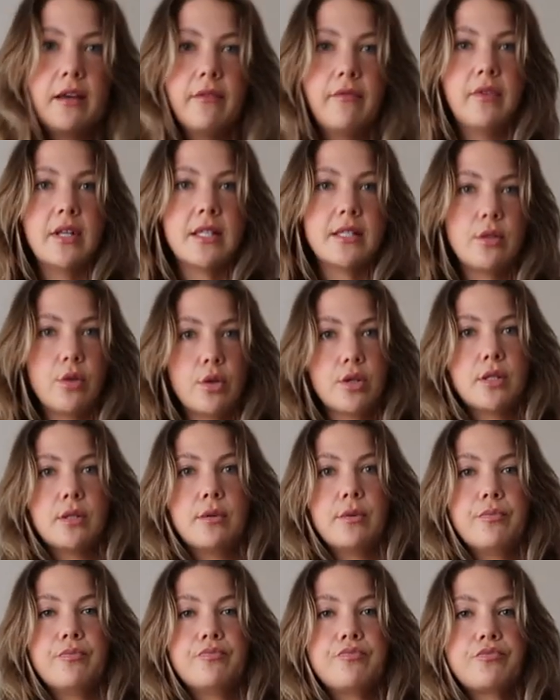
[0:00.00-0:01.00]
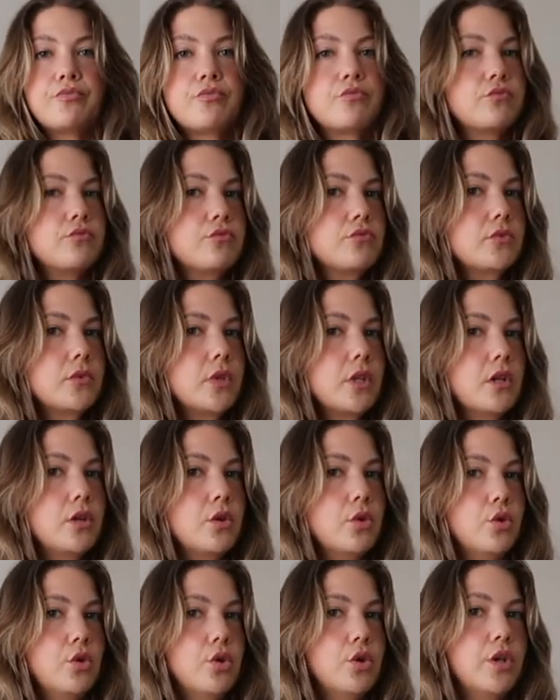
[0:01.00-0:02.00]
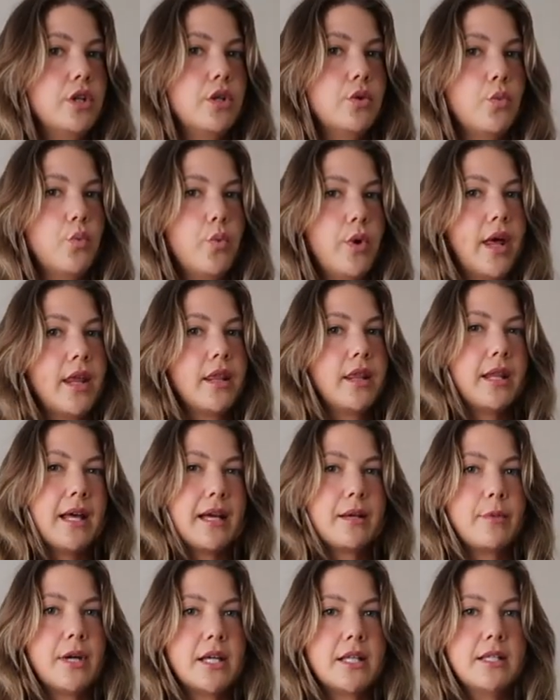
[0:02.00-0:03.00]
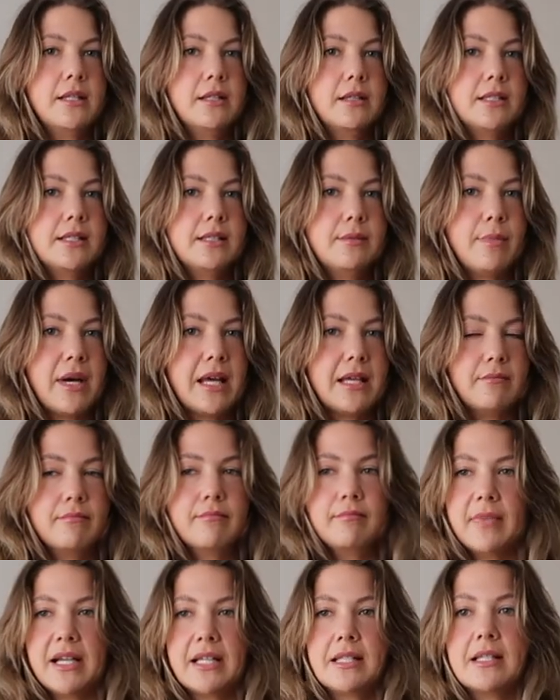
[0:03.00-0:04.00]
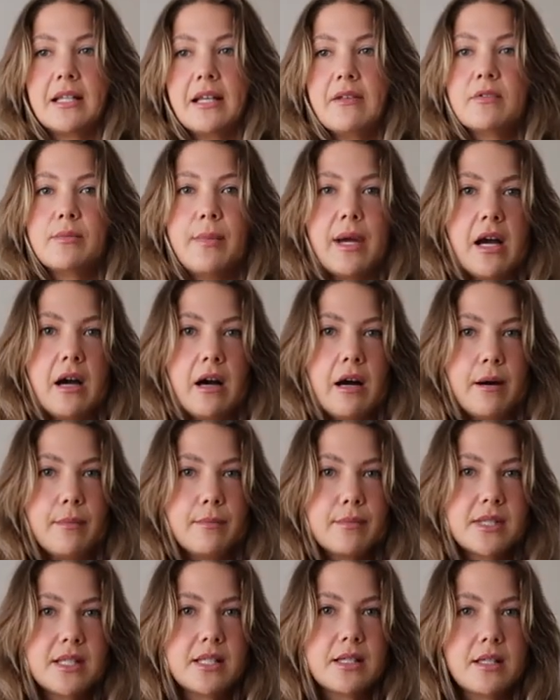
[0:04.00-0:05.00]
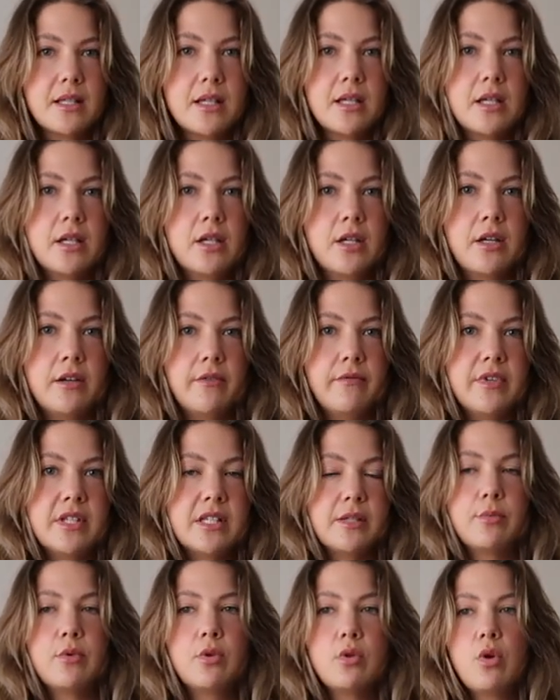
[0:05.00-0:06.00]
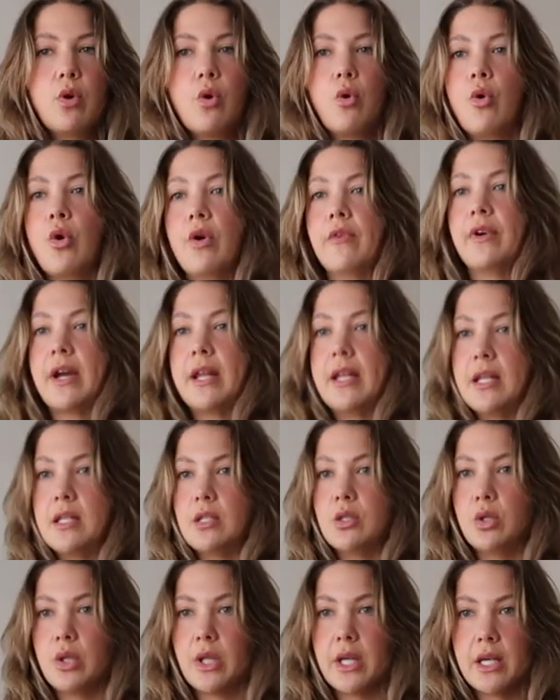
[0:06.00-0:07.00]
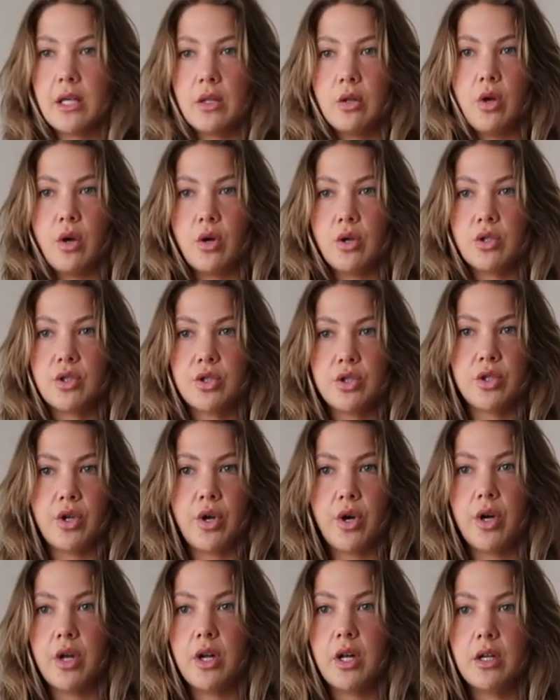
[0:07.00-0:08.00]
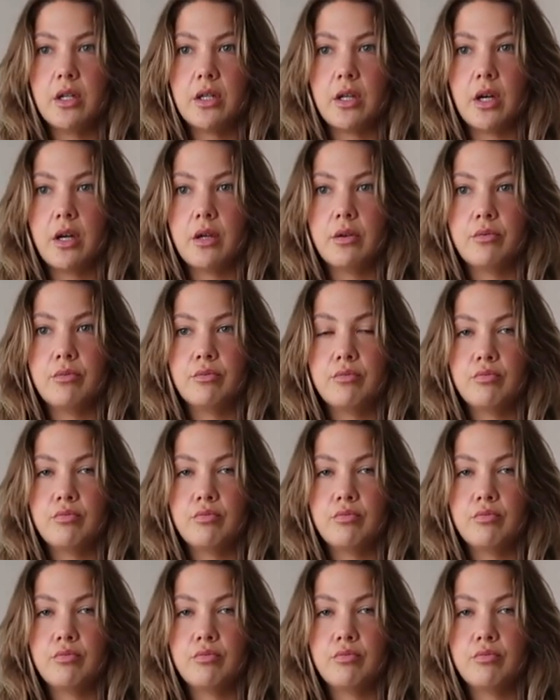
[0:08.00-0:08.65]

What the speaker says: if this looks good with like my sleeves, my arms visible, or if I need to do like a long shirt under.